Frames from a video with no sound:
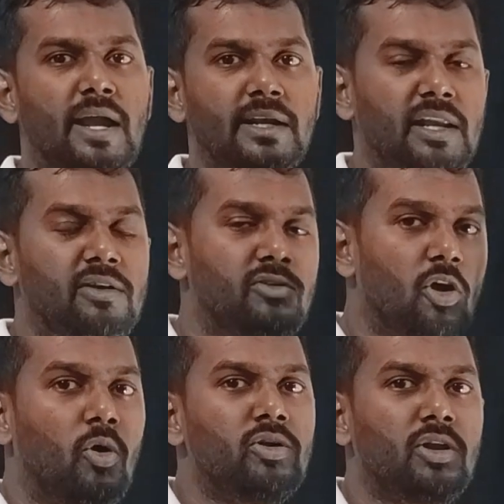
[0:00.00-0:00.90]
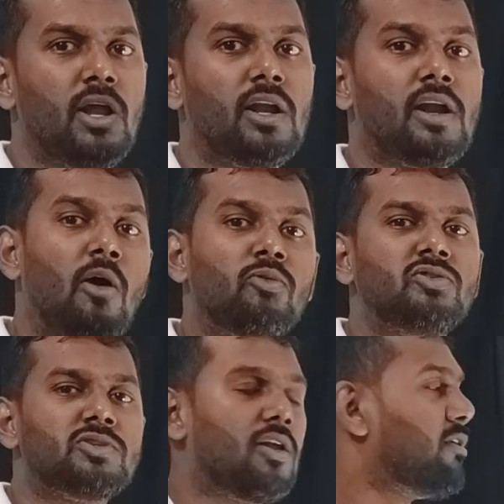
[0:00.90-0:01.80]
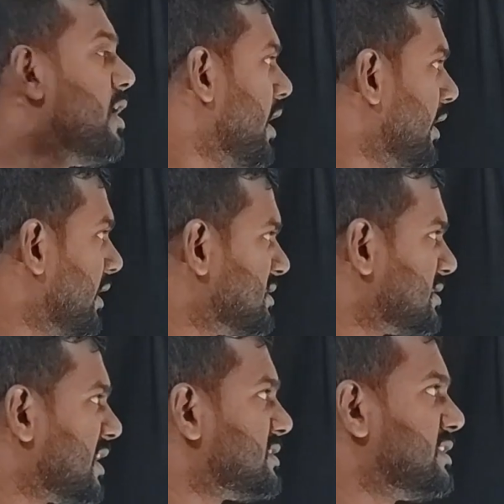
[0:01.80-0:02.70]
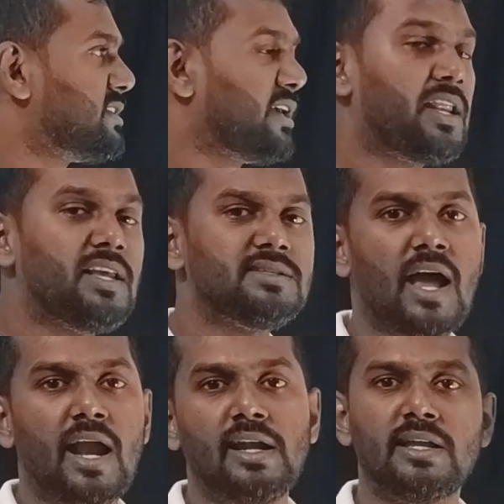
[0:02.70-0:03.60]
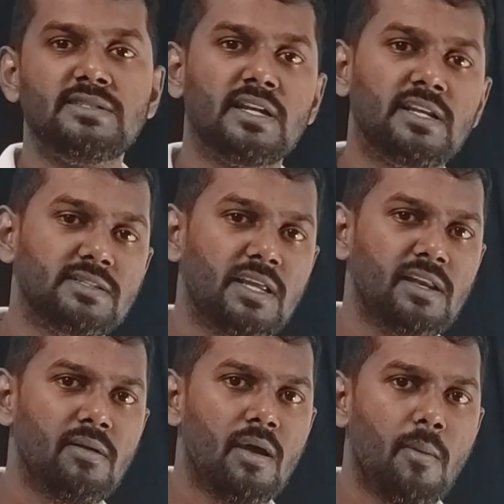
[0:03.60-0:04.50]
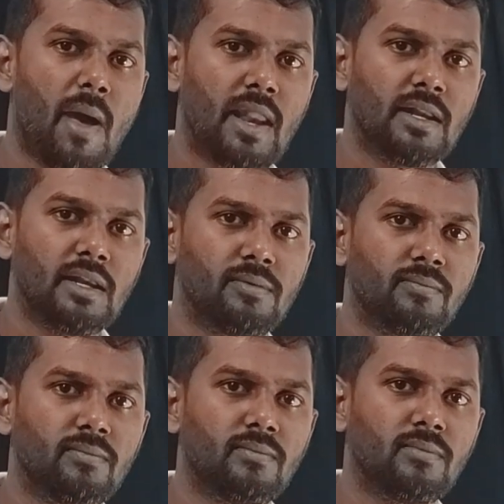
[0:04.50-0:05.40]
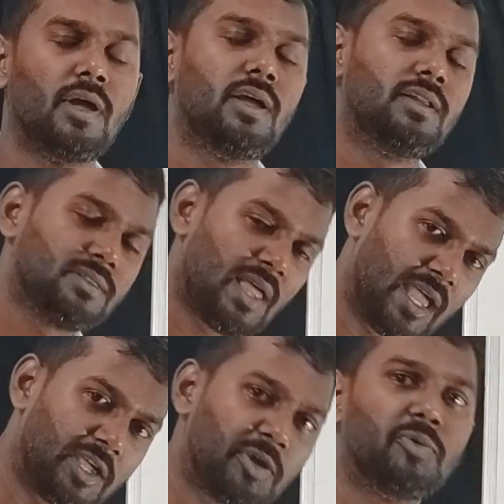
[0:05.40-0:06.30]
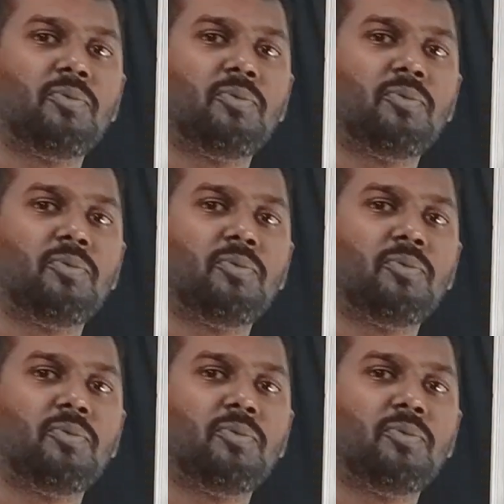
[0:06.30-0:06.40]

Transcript: 19, you are going to learn how to solve resistance in series and resistance in parallel. Thank